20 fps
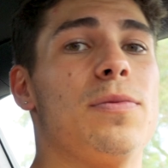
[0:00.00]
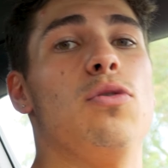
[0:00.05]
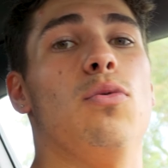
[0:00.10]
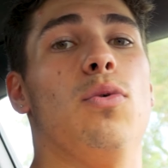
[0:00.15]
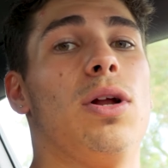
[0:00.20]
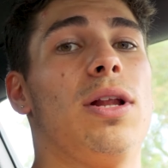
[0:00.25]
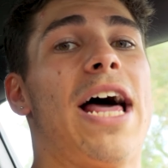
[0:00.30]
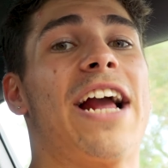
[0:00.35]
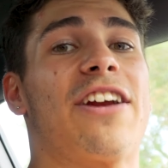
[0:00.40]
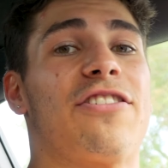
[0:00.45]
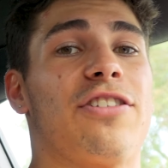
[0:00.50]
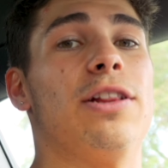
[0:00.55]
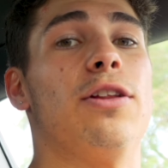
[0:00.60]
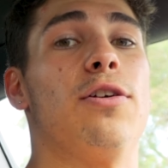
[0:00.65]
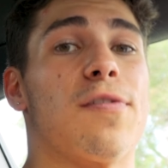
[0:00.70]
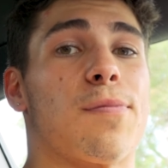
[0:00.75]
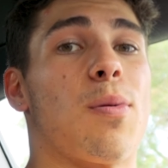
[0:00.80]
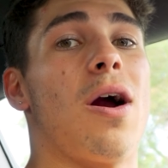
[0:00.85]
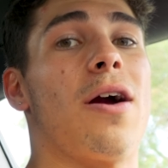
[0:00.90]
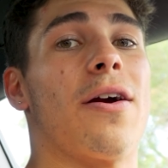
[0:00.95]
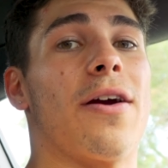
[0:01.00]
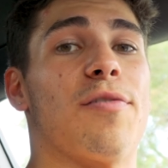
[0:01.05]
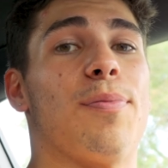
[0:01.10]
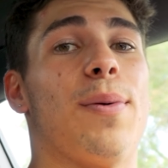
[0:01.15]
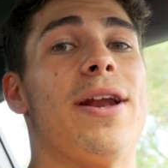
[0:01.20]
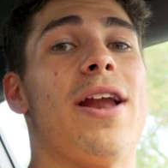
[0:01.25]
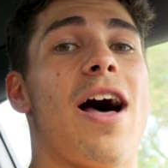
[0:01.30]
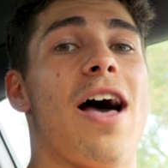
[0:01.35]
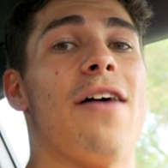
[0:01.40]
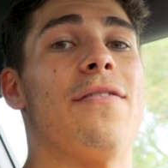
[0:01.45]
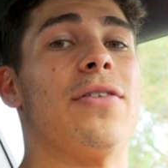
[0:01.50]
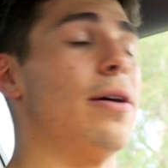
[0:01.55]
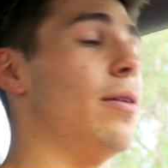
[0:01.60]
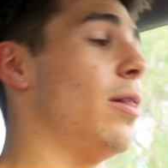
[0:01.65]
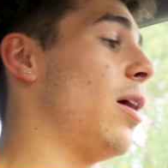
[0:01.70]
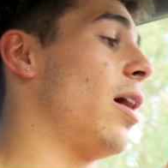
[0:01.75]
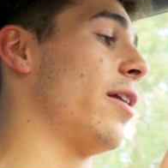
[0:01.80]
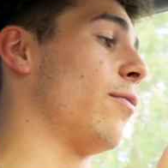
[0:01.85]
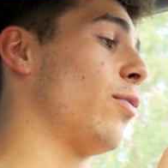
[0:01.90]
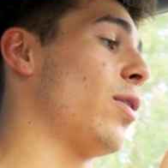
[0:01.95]
You will actually lose progress by not having a
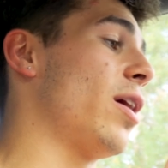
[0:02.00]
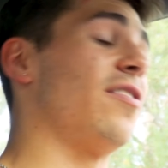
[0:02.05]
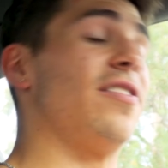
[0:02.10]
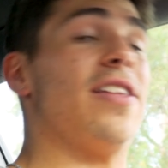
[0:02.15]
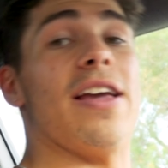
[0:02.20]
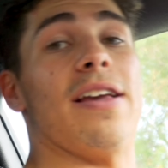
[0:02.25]
lot of rest